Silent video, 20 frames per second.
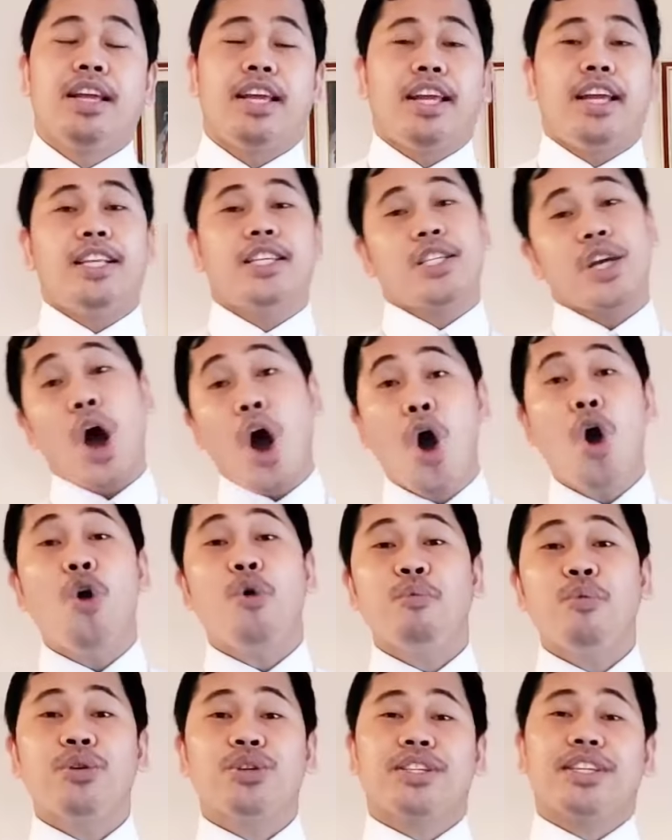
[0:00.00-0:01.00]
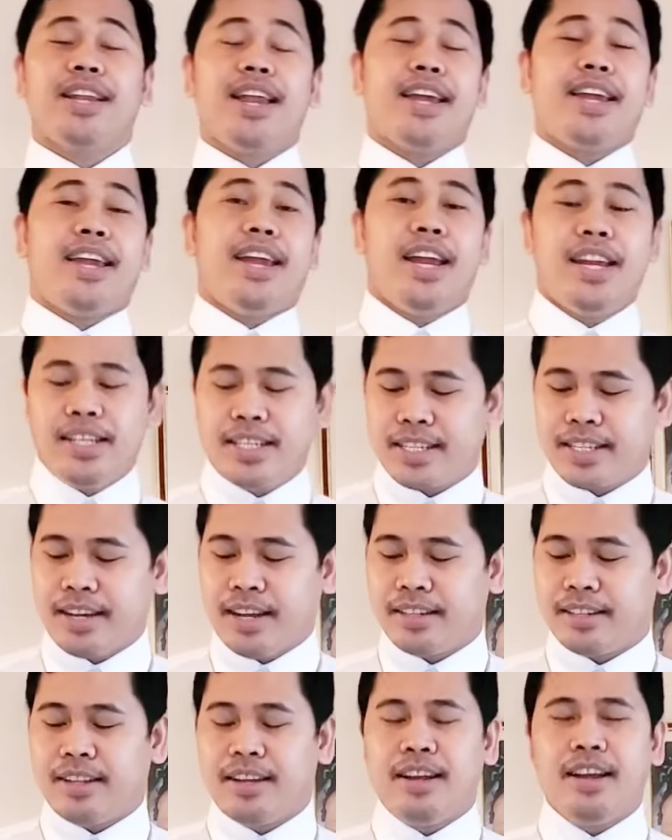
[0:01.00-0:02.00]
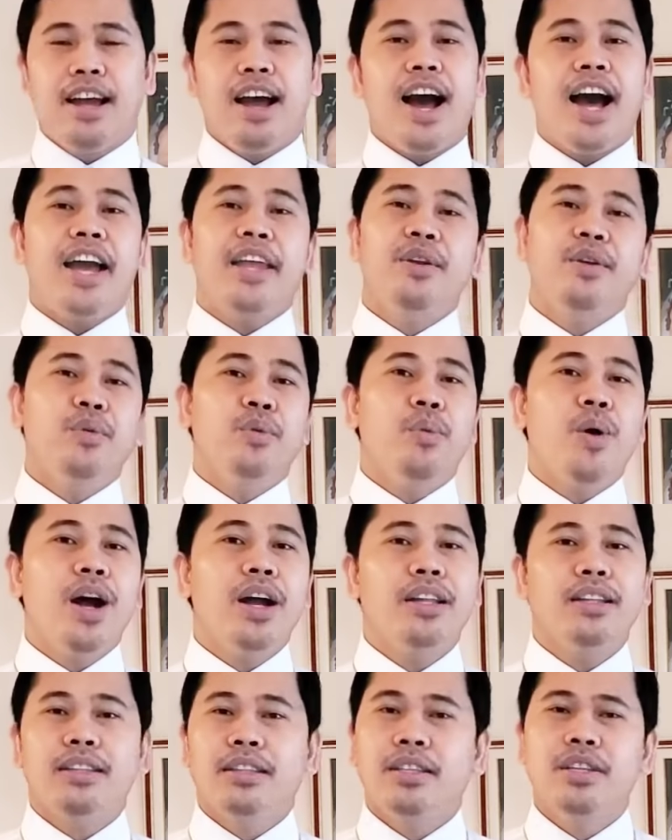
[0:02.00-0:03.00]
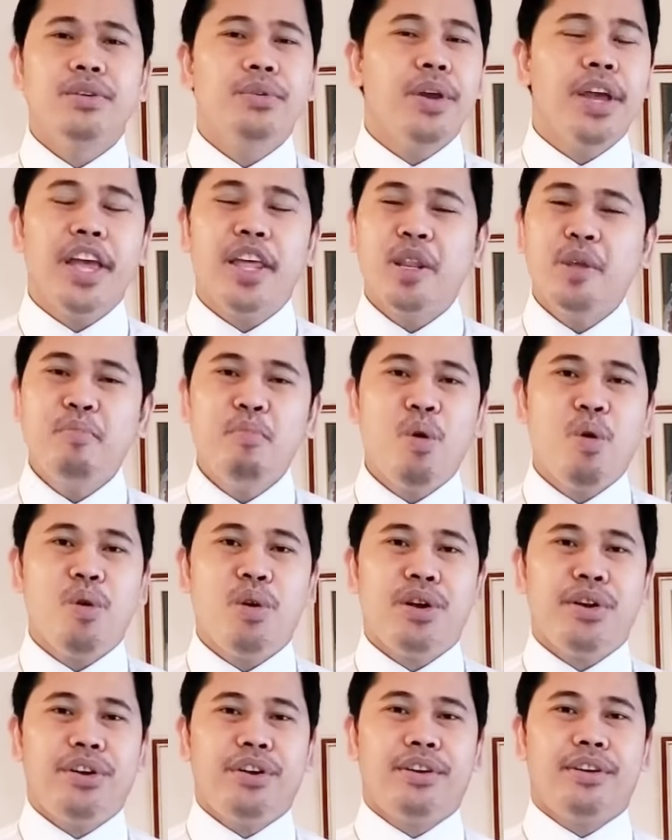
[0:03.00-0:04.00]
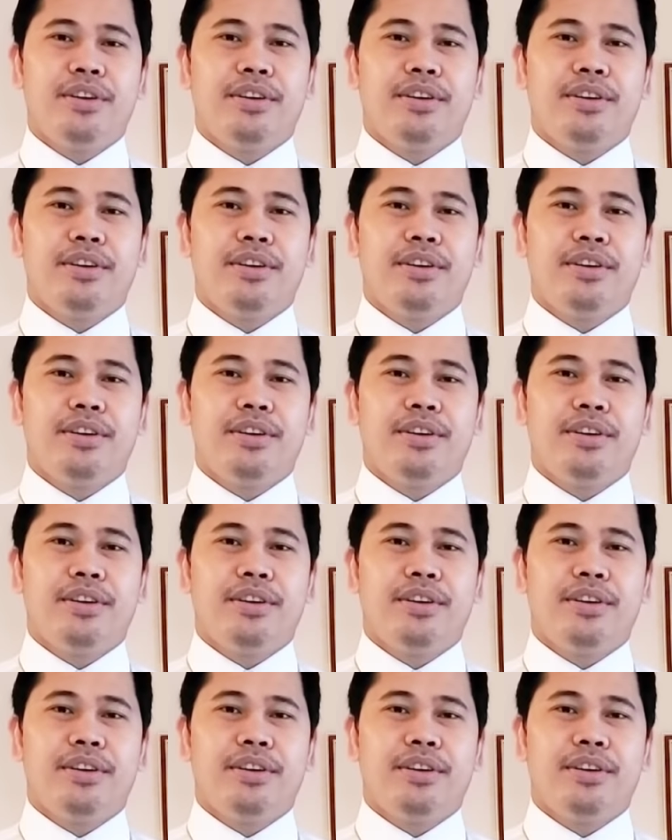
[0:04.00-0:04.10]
It's almost like instant. I don't want you anymore.